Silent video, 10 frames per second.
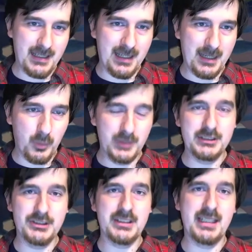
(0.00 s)
I
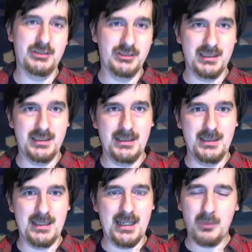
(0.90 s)
wouldn't change it.
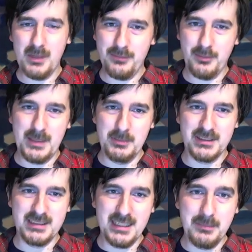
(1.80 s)
I want for people to
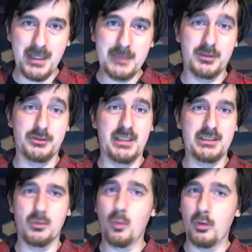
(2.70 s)
see my
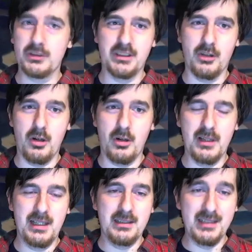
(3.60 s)
progression, warts and all,
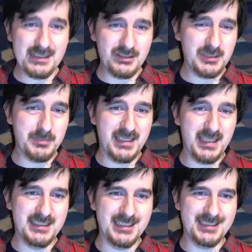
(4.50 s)
not just
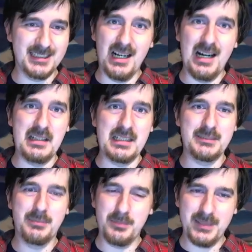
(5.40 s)
because it's
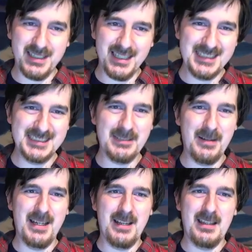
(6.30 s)
honest, but because
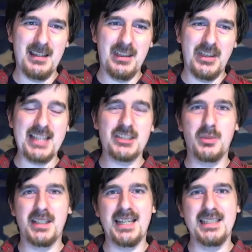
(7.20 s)
that's
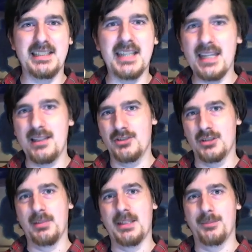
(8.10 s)
what I gave to
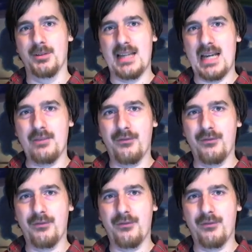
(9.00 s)
people at